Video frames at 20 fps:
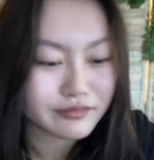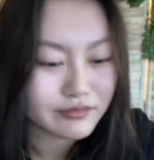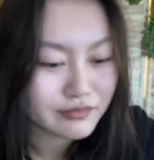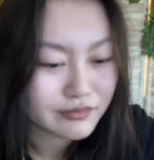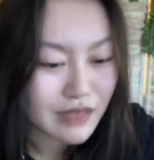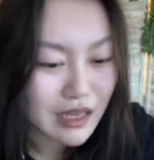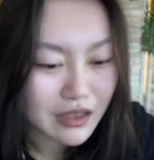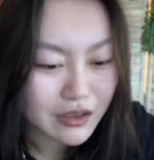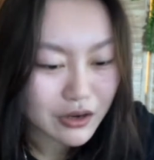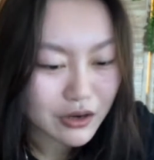
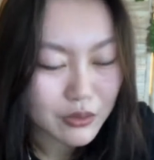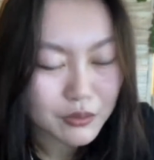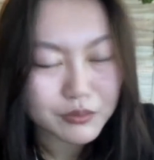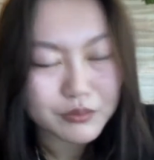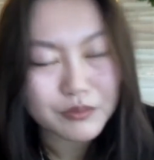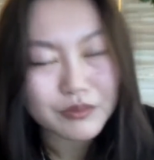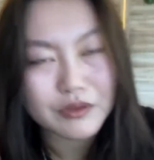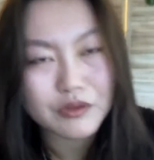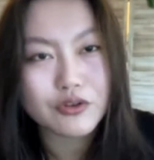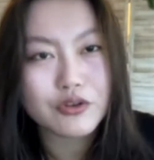do
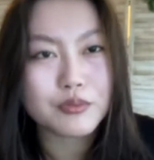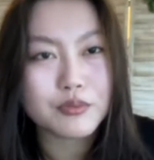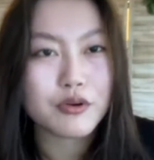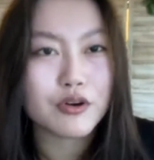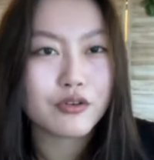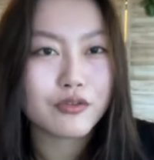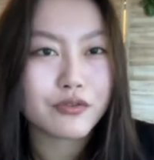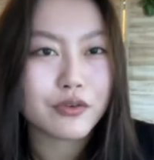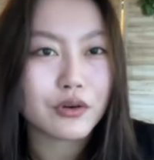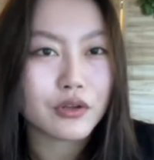your
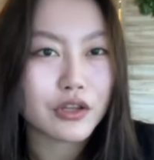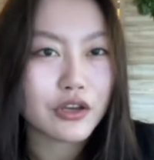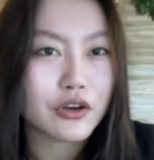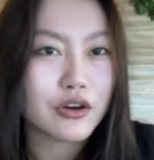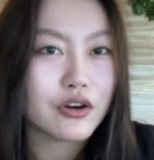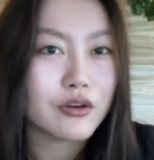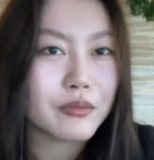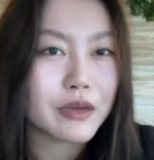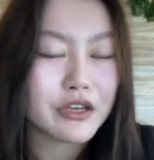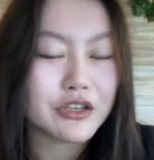
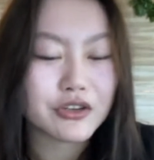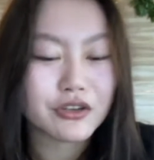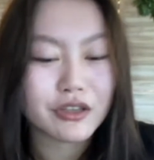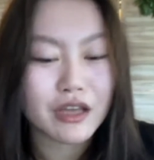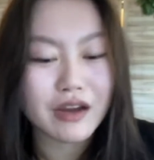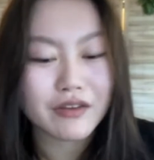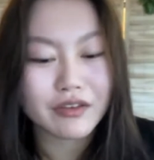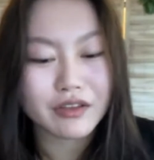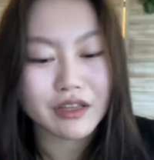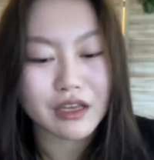portfolio, make sure that
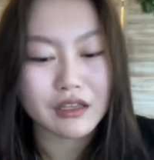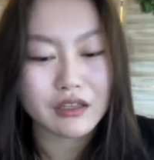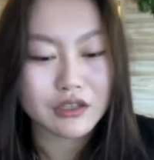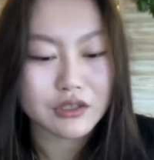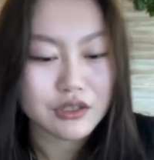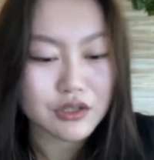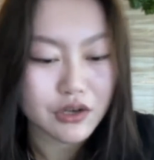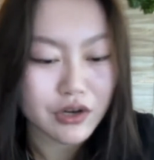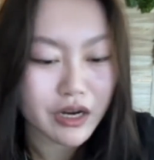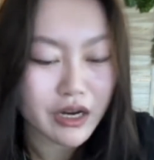everything looks
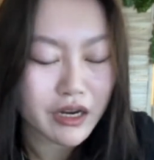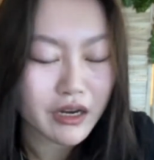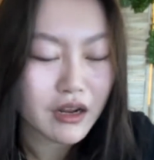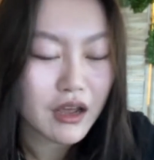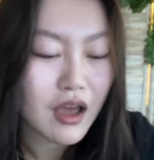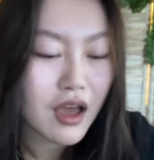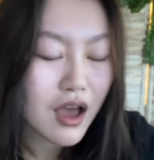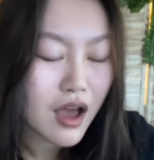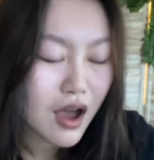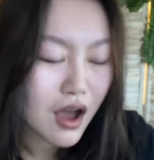great.
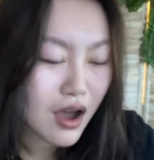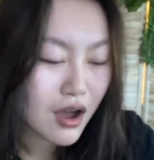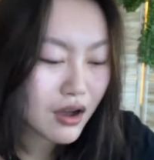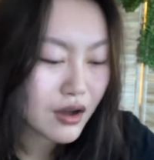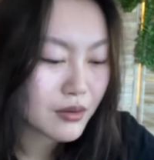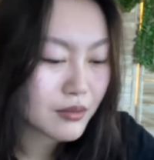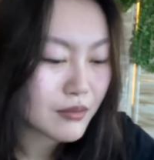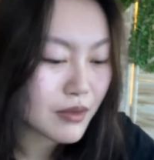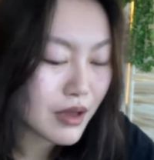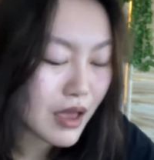
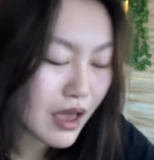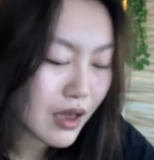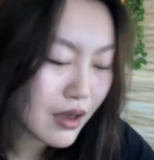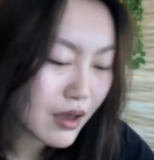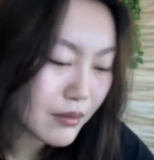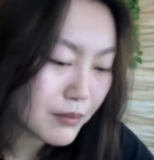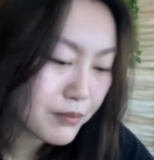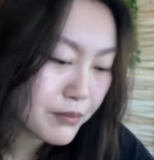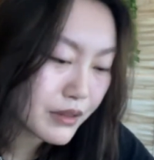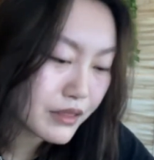But
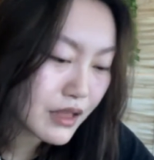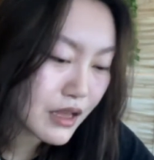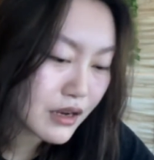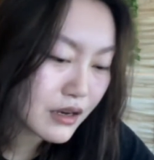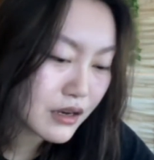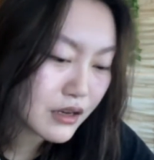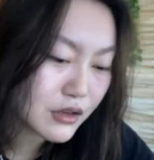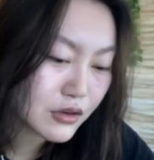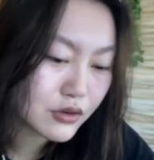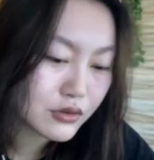then,
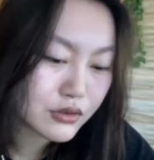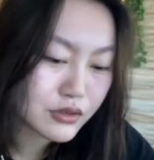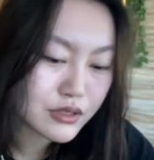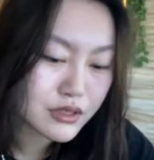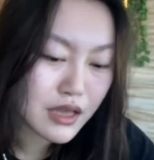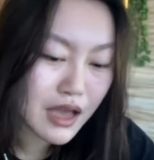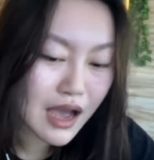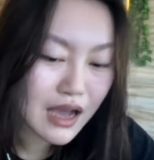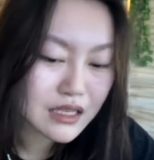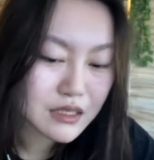there's
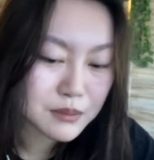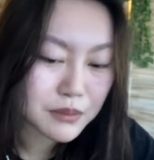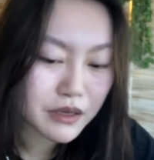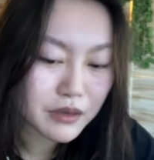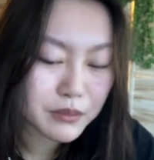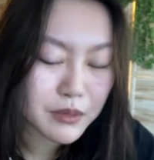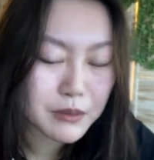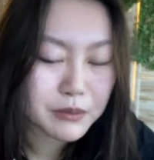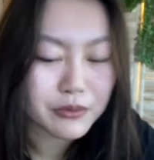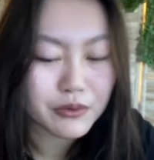the aspect of
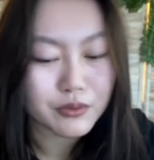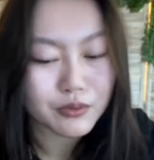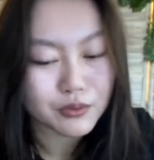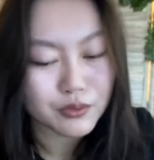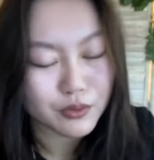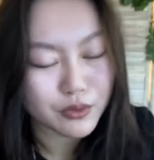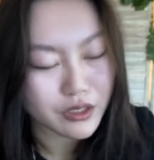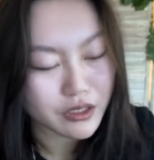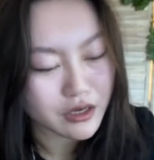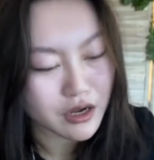people who
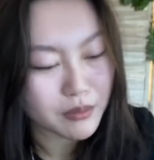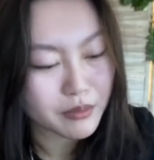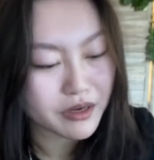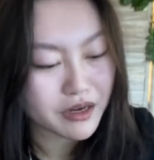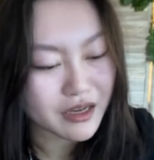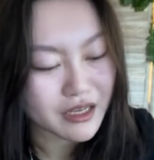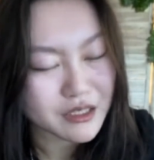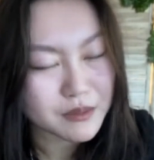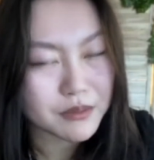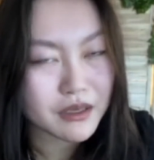would come and
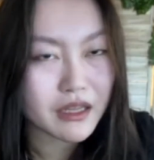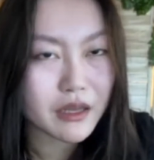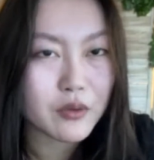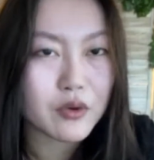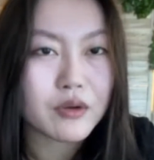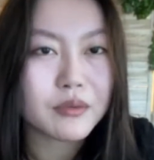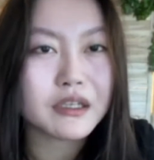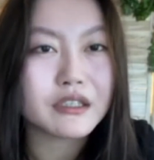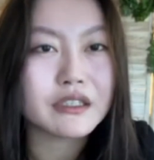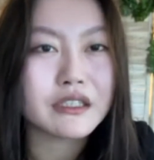ask me, like, what
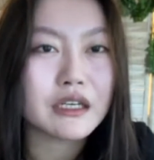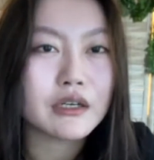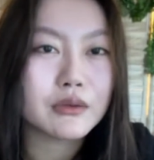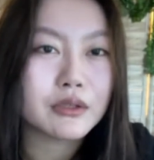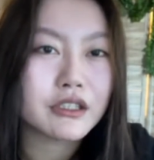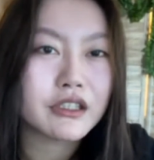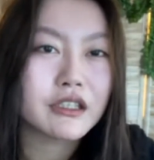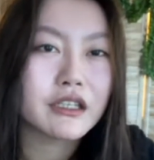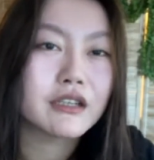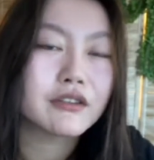about
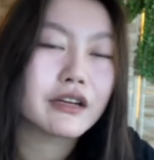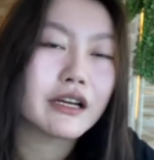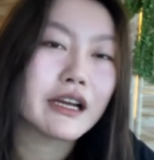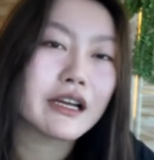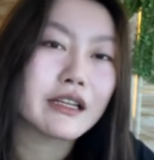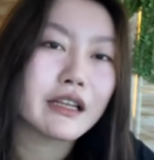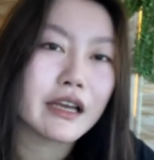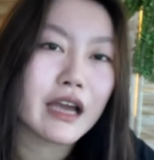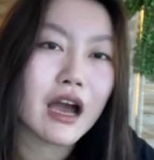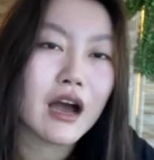networking, right?
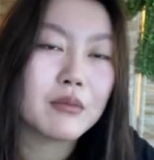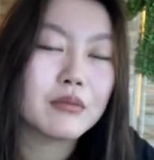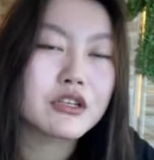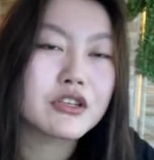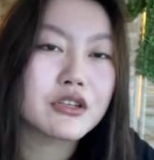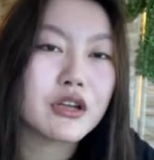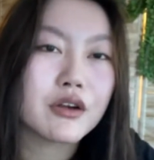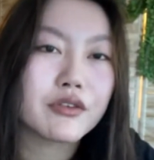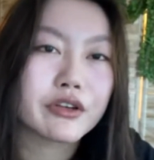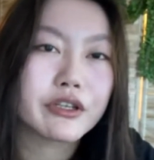Like, how much
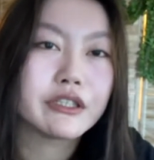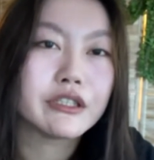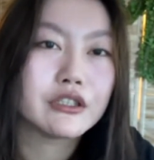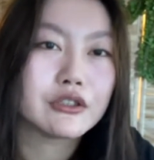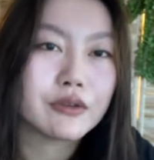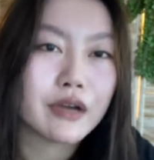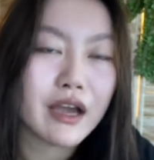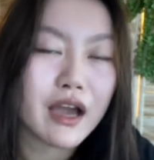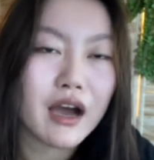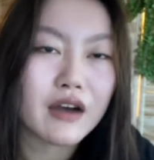networking do
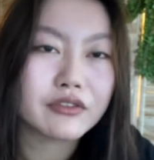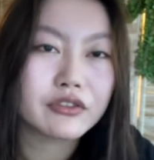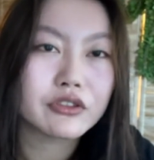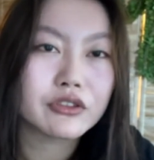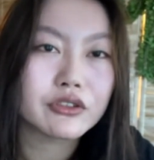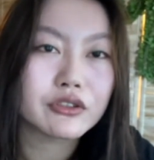I have to do?